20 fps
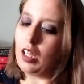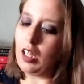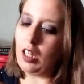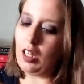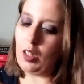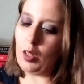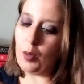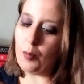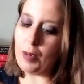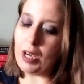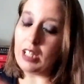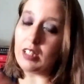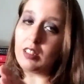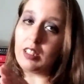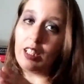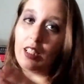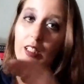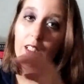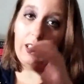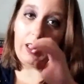a little
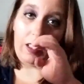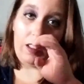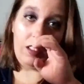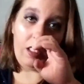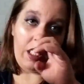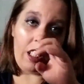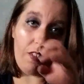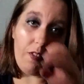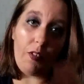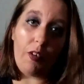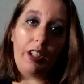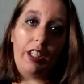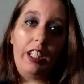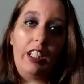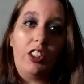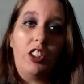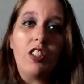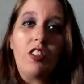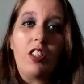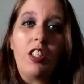box, and like, look at that
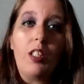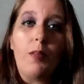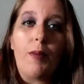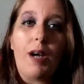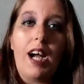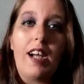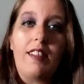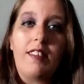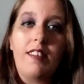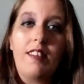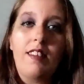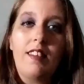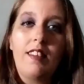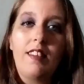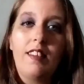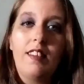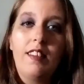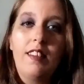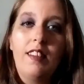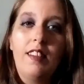foiling, just on the box.
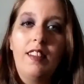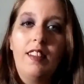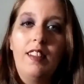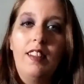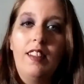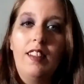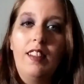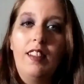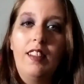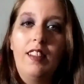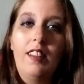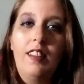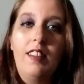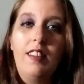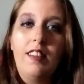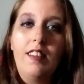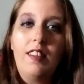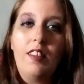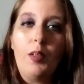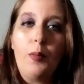
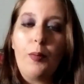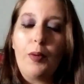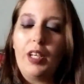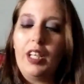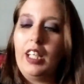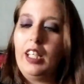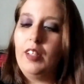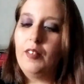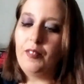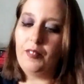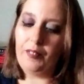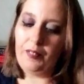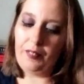So pretty.